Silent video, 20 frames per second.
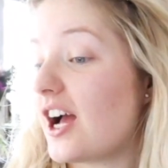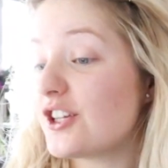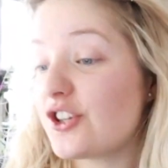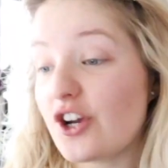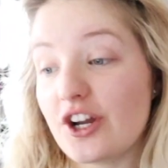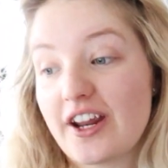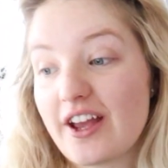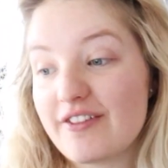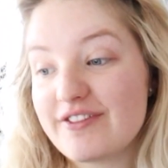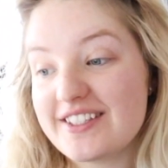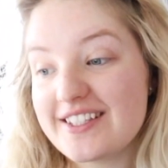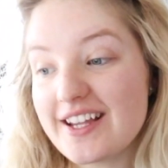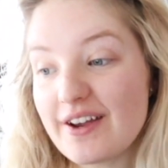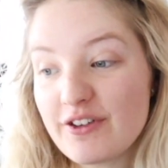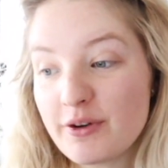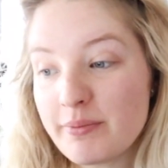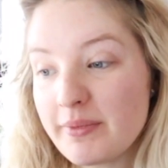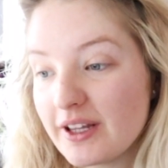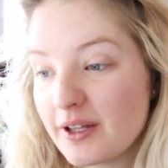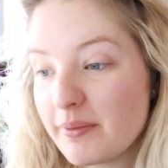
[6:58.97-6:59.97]
I don't have
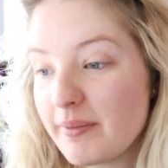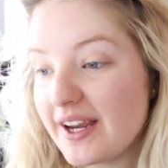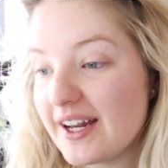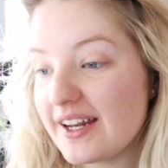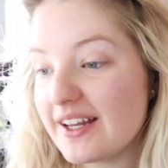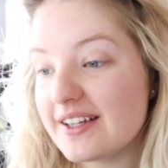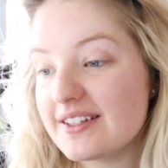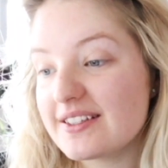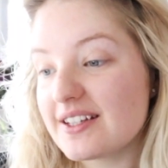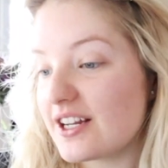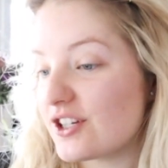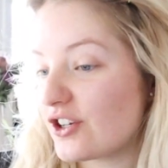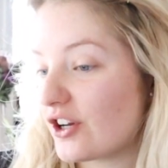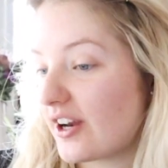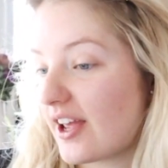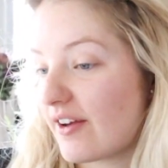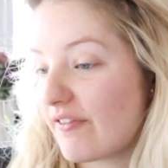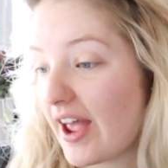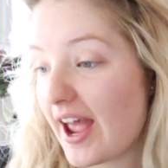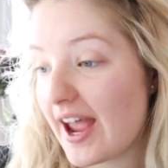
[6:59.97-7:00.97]
seven millimeters, I
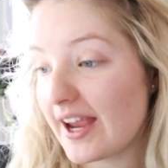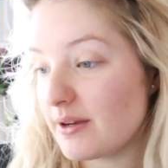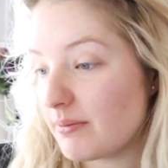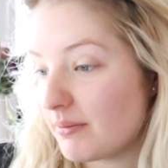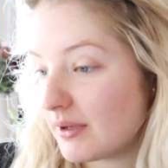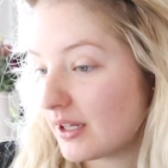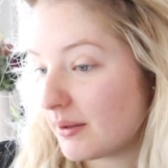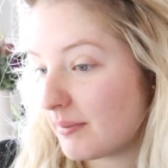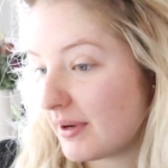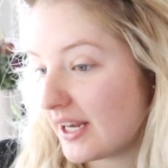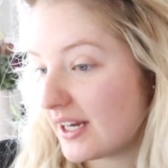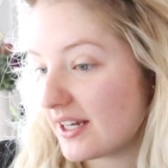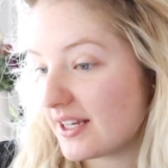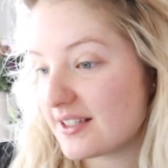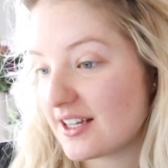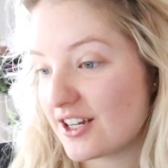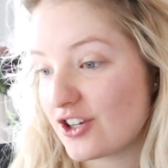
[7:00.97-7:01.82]
don't have eight millimeters,